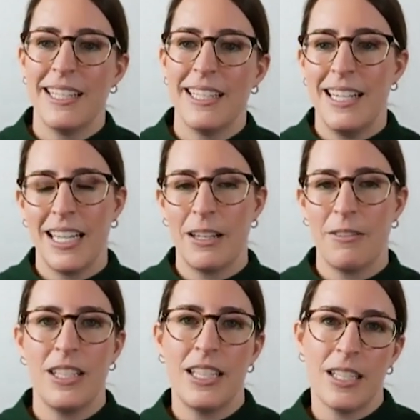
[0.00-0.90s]

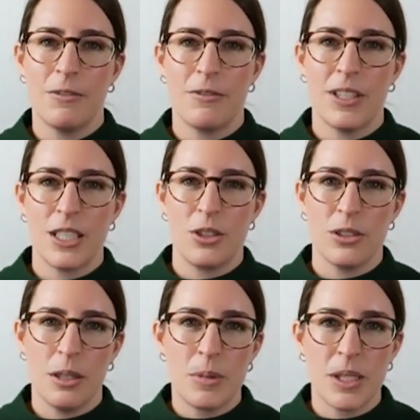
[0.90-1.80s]
negatively can affect your
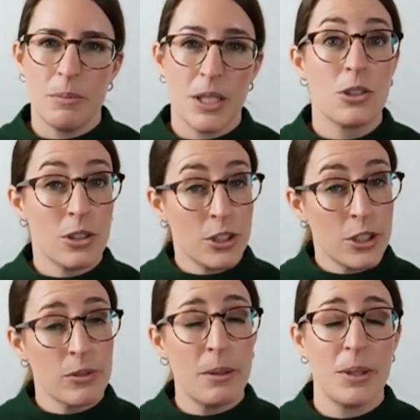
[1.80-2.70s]
lump sum pension or
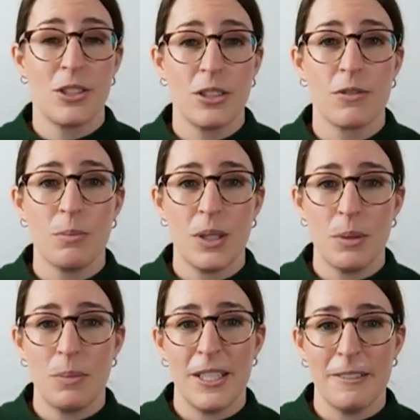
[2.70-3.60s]
your wrap pension from
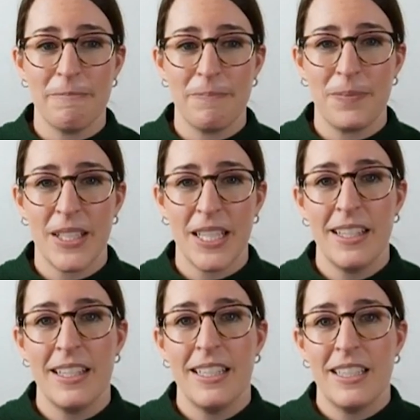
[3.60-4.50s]
BP.
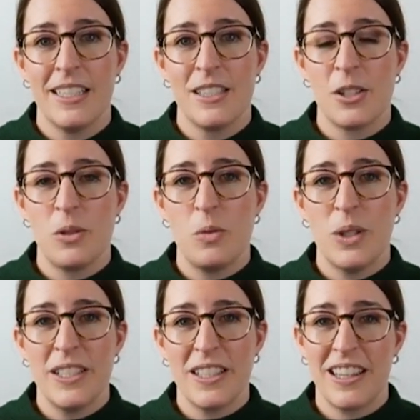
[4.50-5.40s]
So
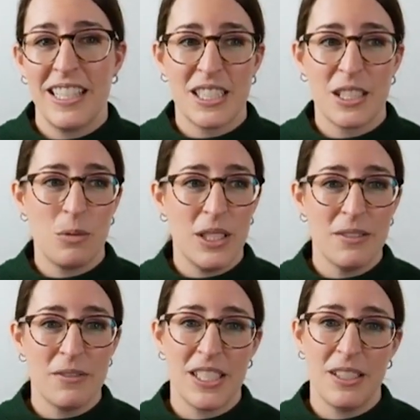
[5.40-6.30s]
one of the things that we
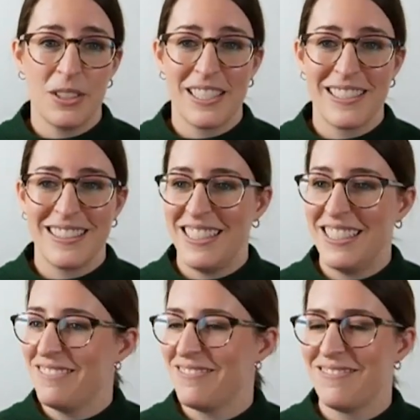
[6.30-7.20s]
have seen
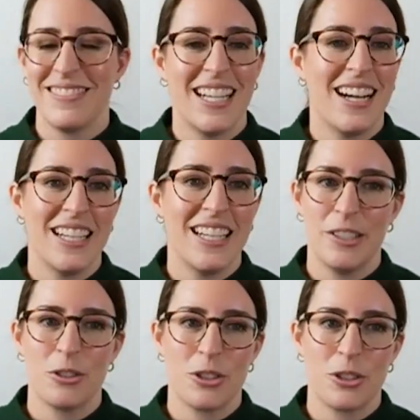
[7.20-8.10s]
recently, high
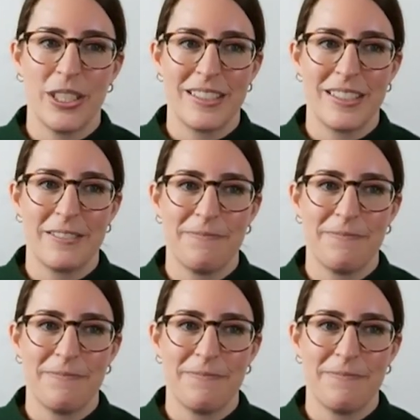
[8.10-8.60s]
interest rates.